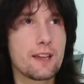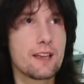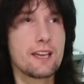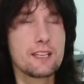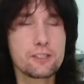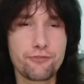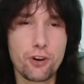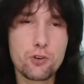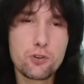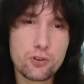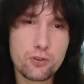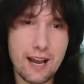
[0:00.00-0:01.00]
his
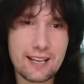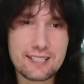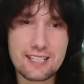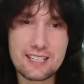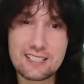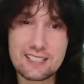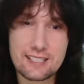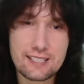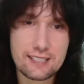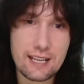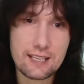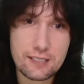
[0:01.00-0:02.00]
vocal as he
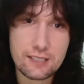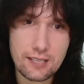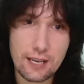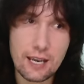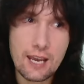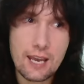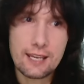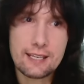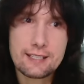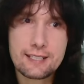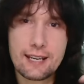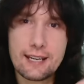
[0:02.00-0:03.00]
descends here.
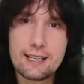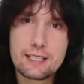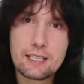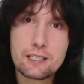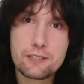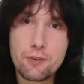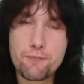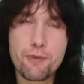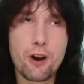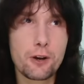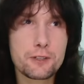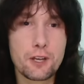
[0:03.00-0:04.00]
He takes his
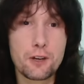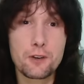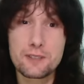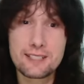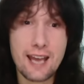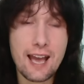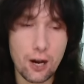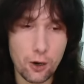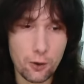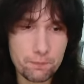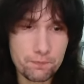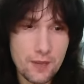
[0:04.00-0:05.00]
vibrato
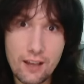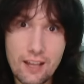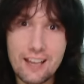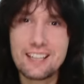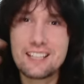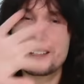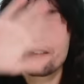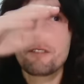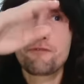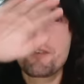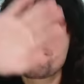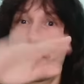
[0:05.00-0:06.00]
down. He's
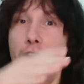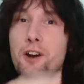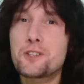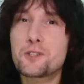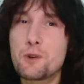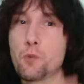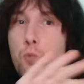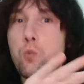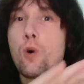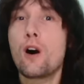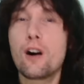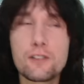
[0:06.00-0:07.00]
vibratoing
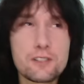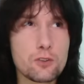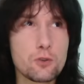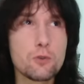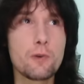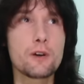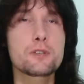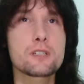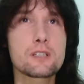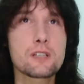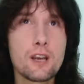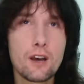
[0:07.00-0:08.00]
whilst
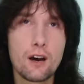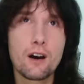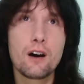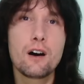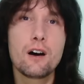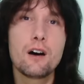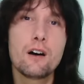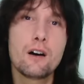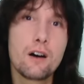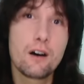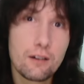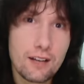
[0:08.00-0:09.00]
almost
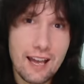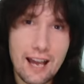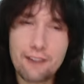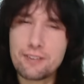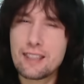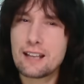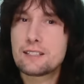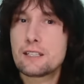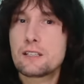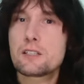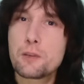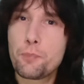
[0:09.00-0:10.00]
having that
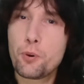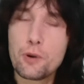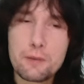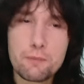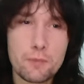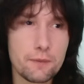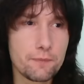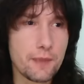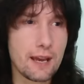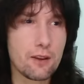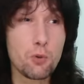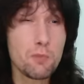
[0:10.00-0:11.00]
disappointment,
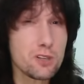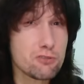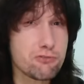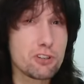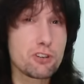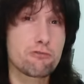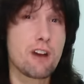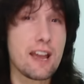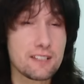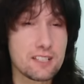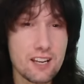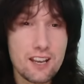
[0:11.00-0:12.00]
that almost
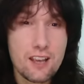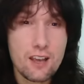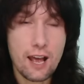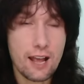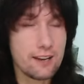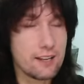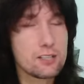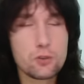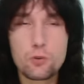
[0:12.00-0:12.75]
regret. And it's